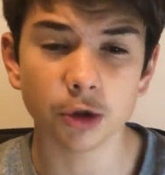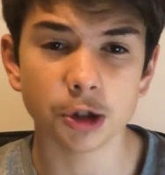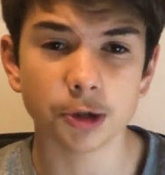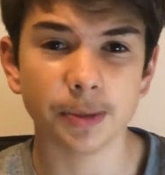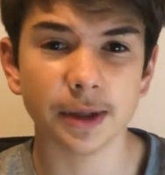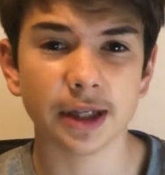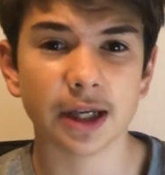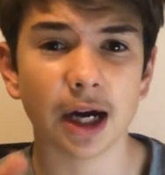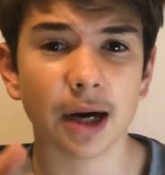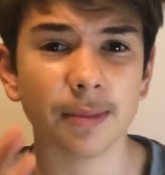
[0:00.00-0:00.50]
which
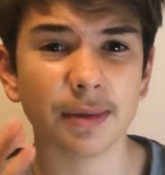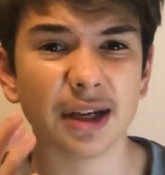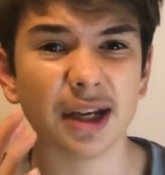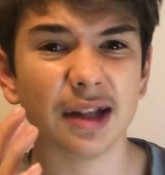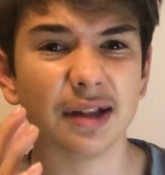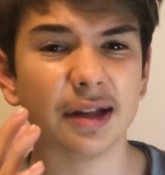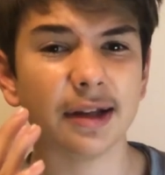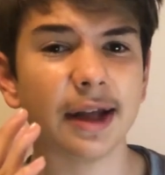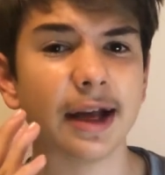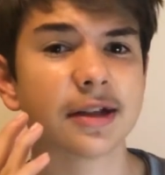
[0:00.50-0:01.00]
will be coming
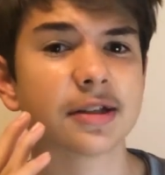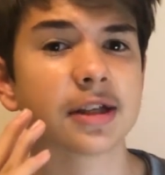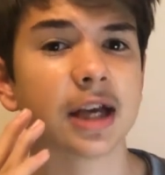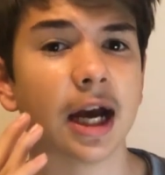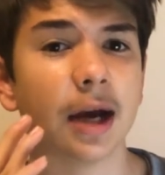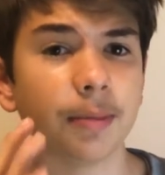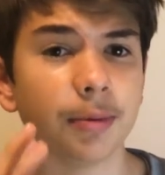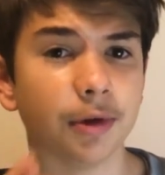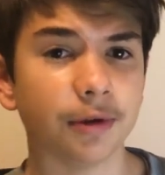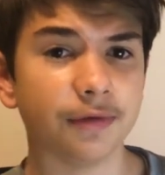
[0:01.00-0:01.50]
in the next
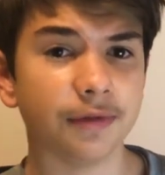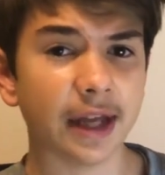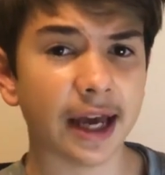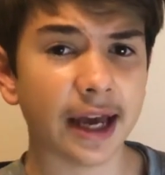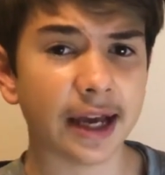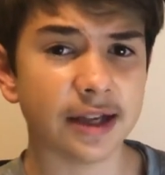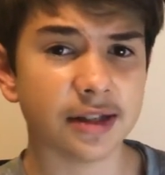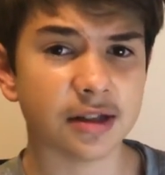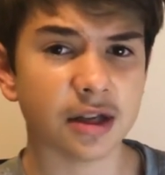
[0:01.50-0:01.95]
couple of days.